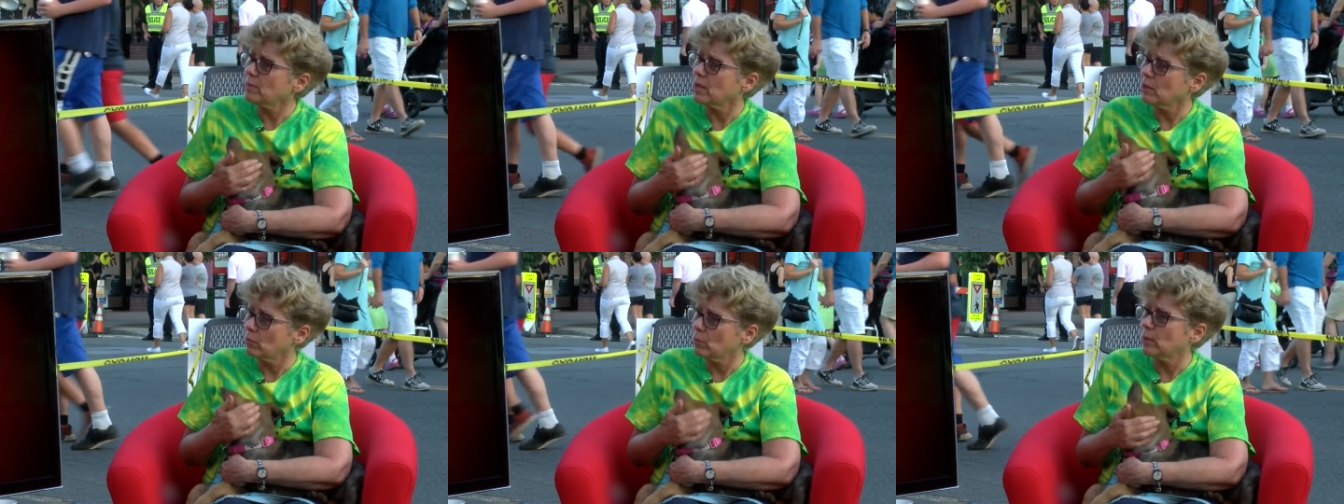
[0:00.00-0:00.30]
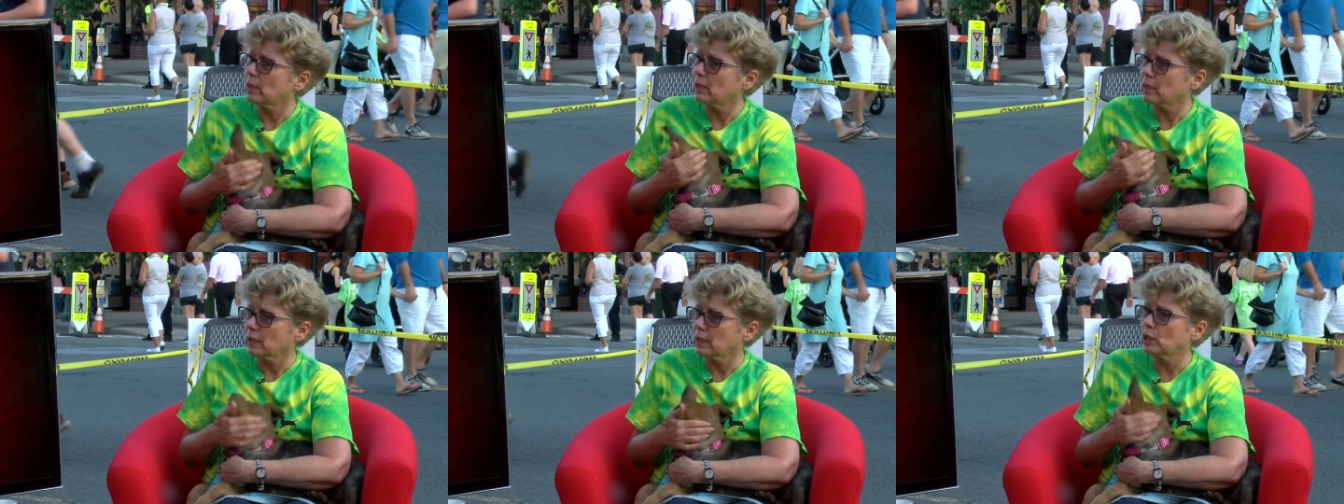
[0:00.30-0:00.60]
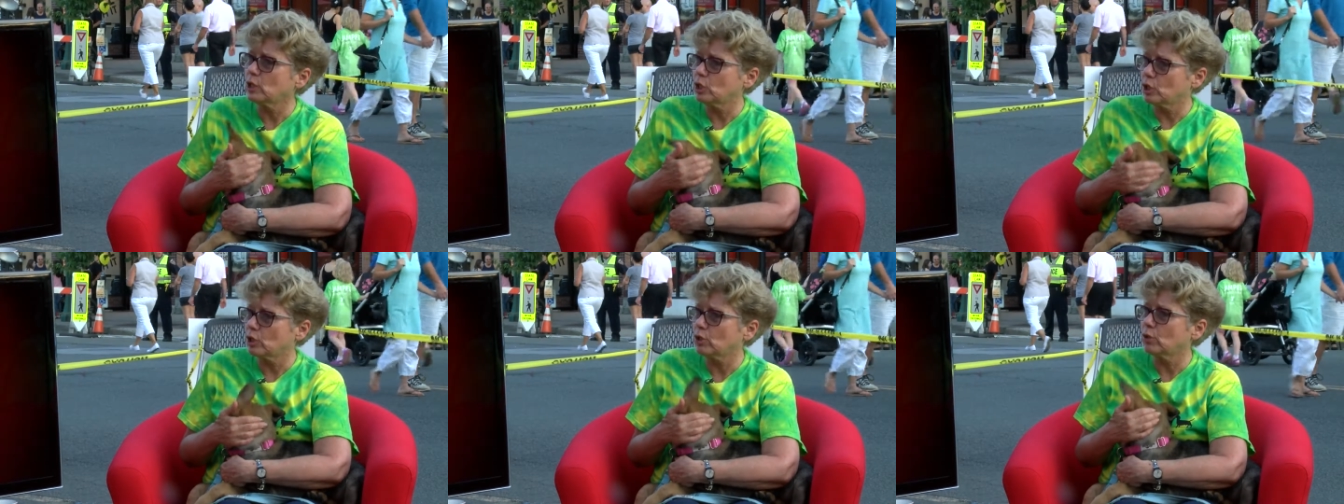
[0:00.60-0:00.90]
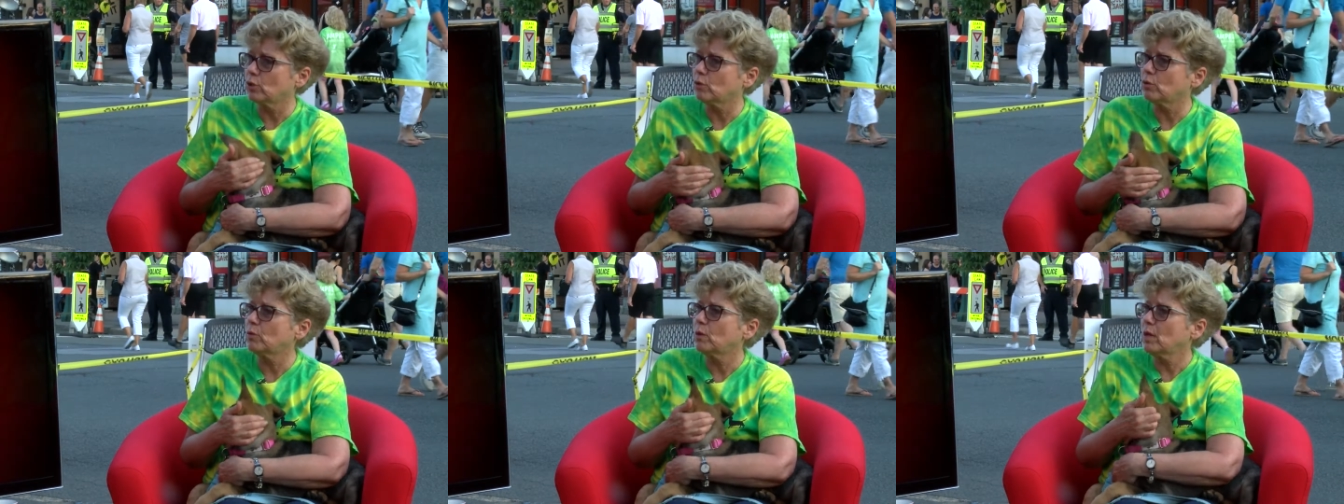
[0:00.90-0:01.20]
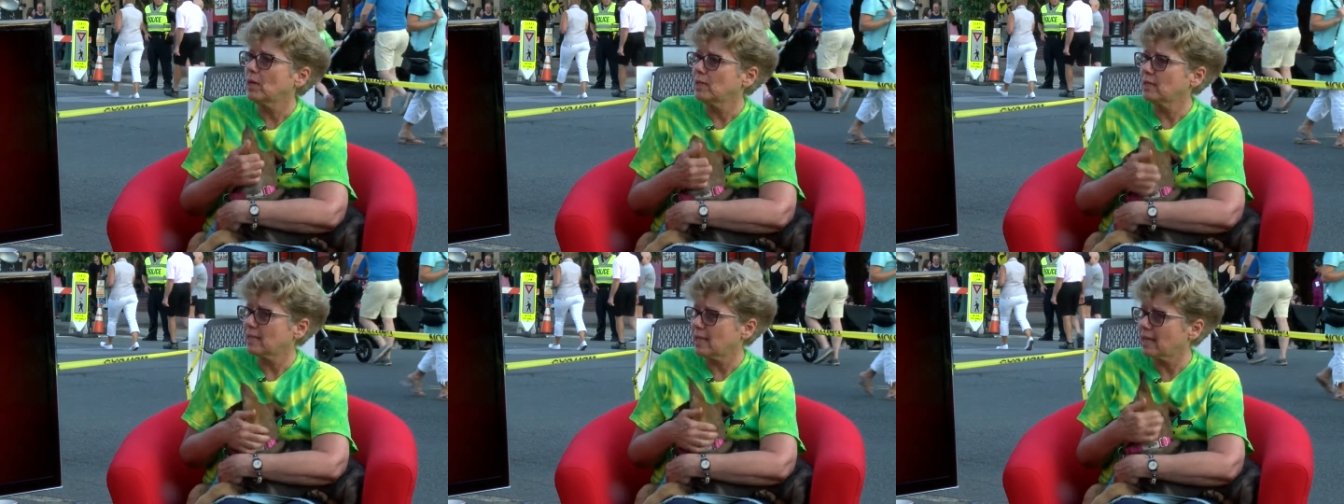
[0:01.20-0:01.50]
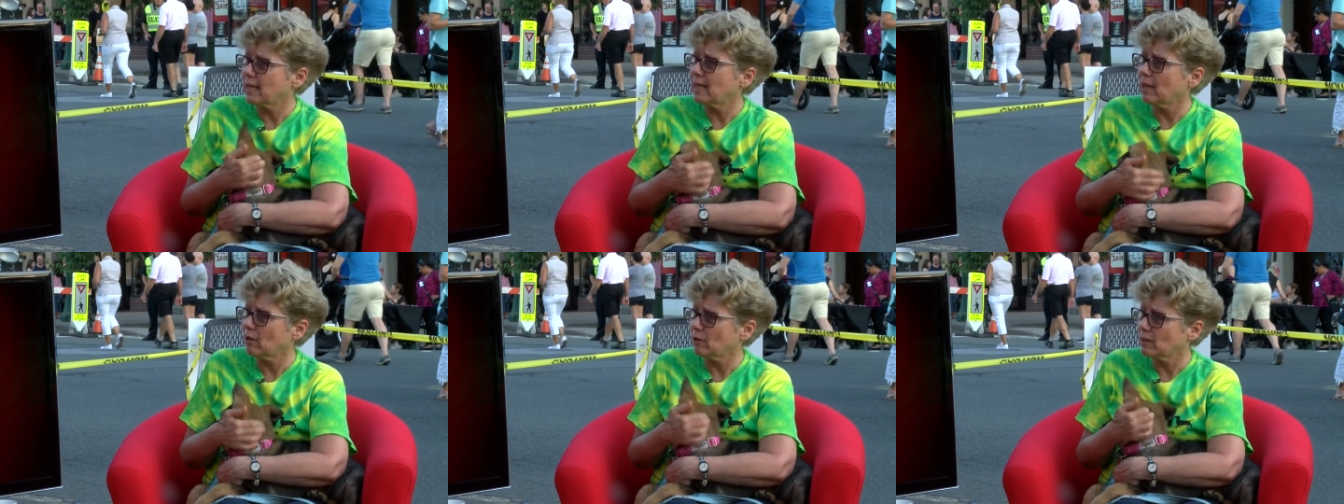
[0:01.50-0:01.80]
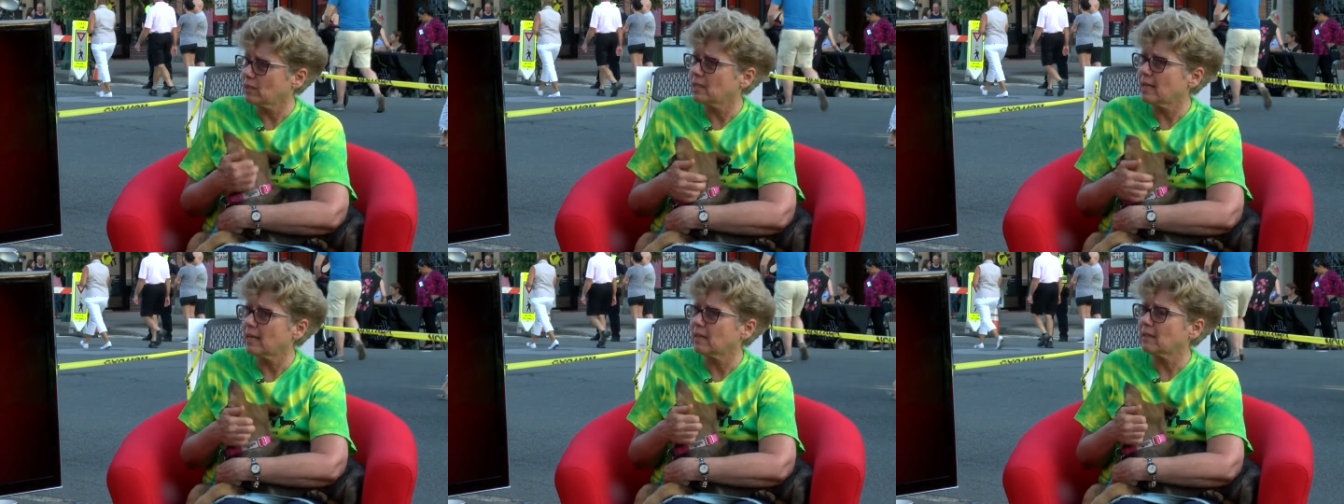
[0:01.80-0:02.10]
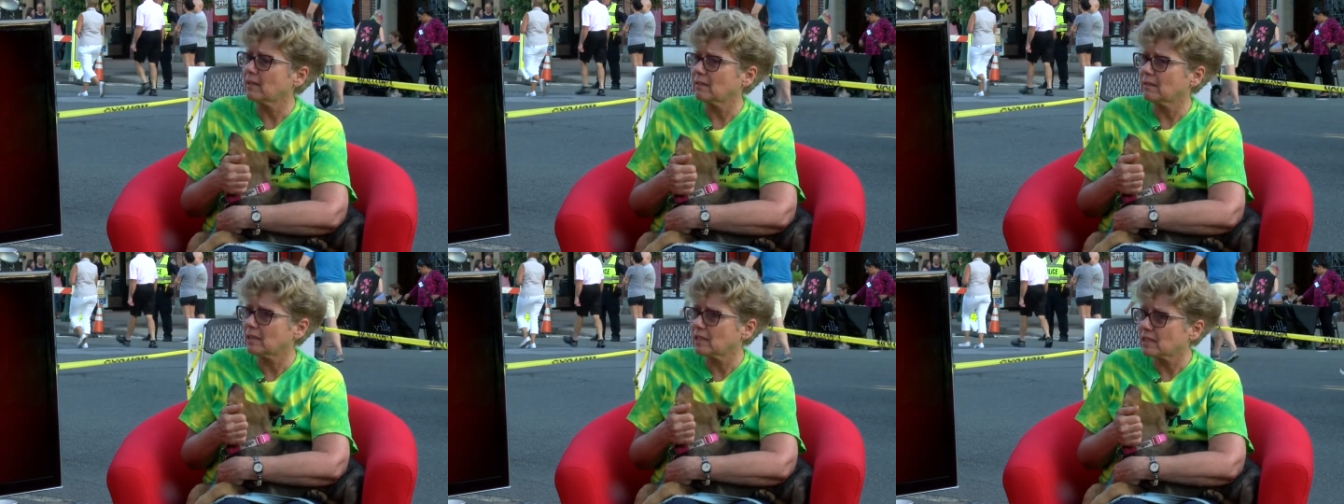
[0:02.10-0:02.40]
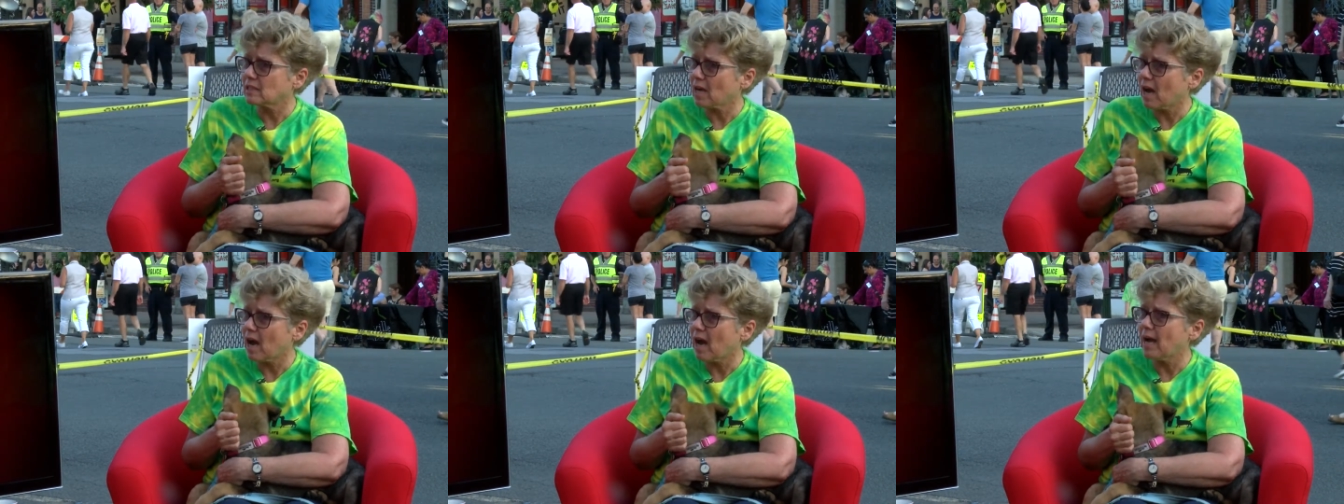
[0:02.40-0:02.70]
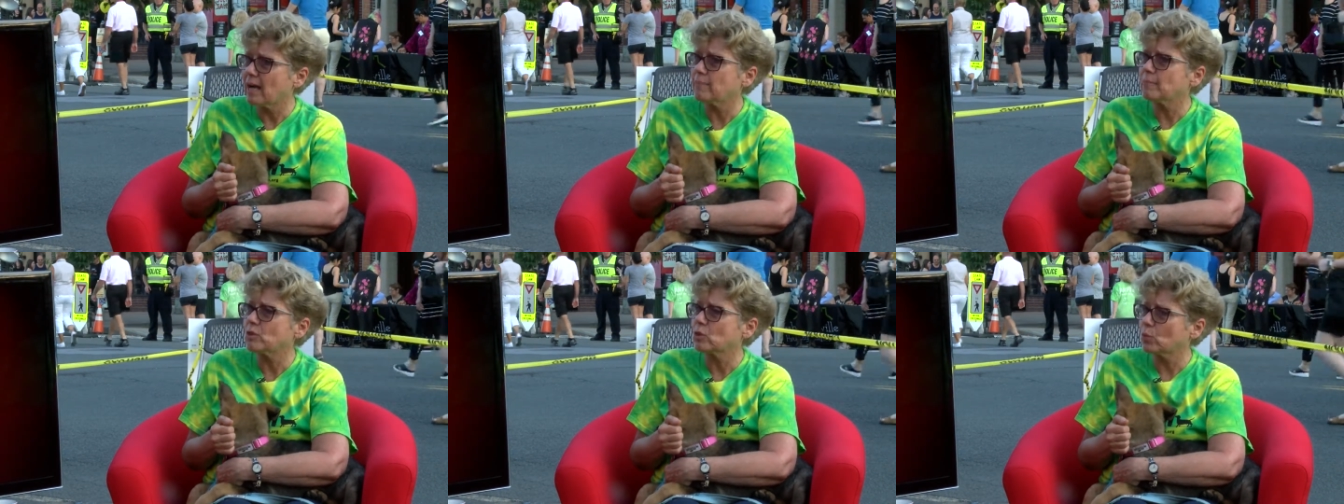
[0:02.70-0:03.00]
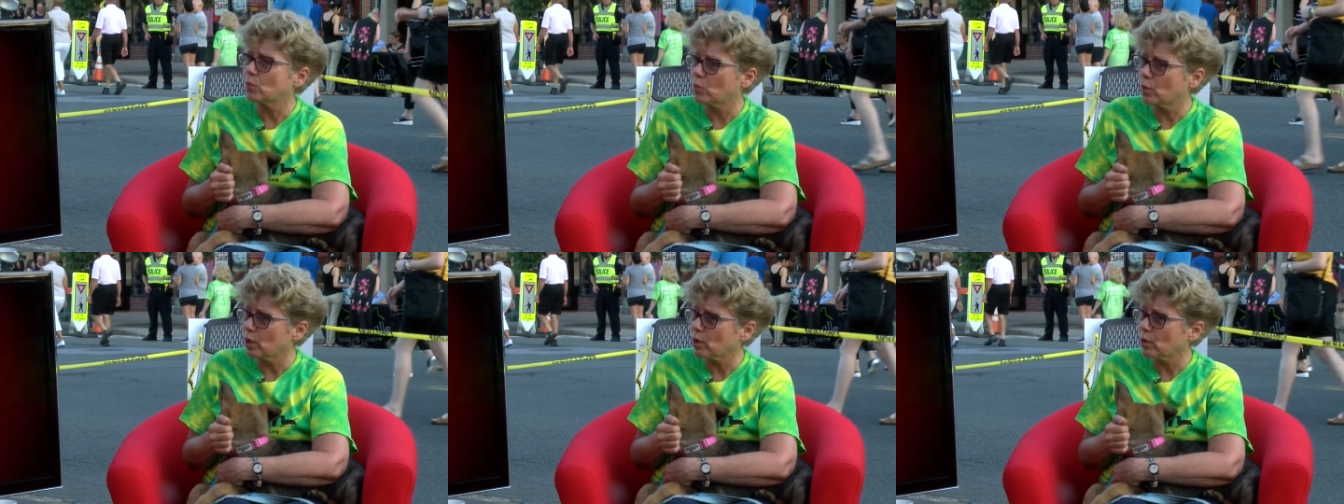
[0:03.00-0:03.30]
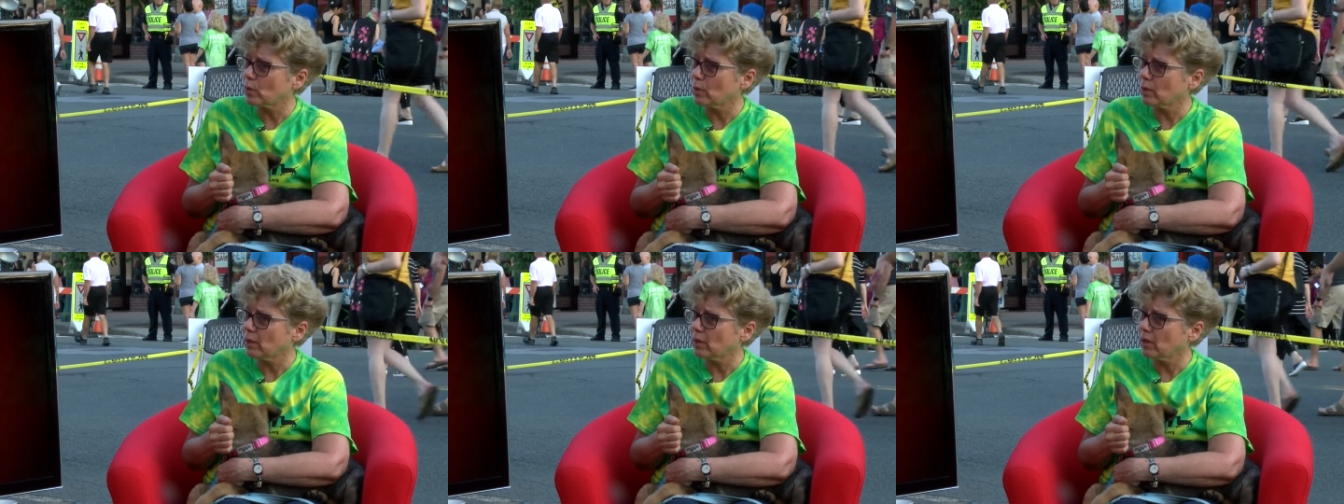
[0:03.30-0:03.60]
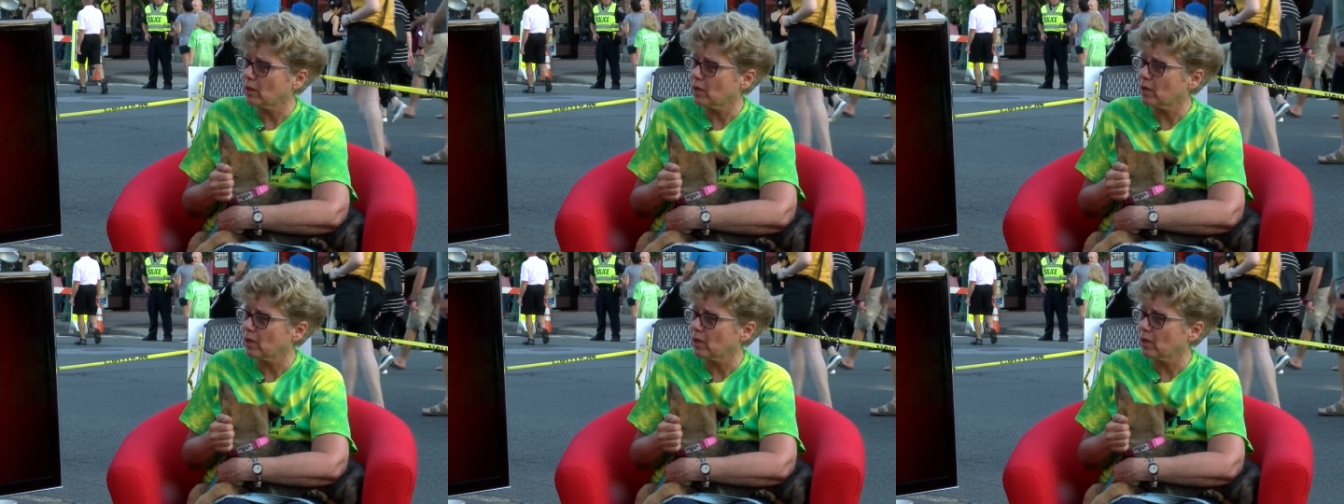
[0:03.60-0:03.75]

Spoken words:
they really do take the time to work with